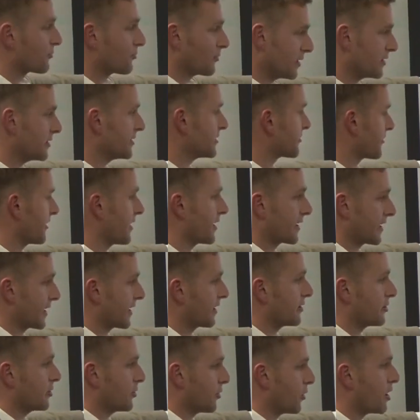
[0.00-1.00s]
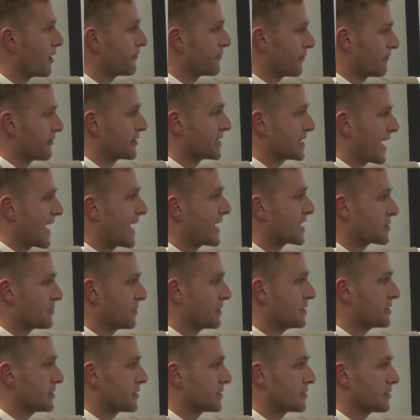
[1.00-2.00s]
really trying to get you off of
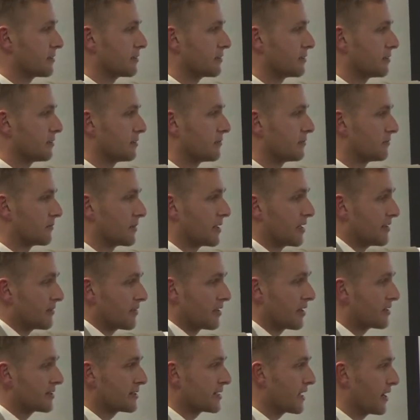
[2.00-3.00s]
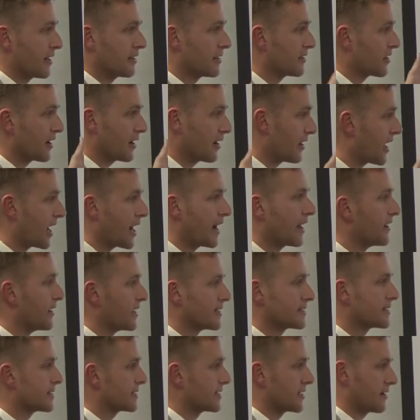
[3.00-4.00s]
attachments. Yeah. They, they're saying that they're not
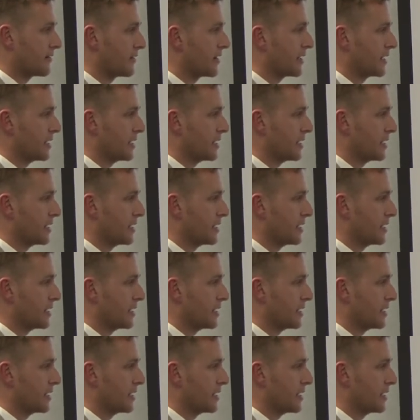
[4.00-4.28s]
necessary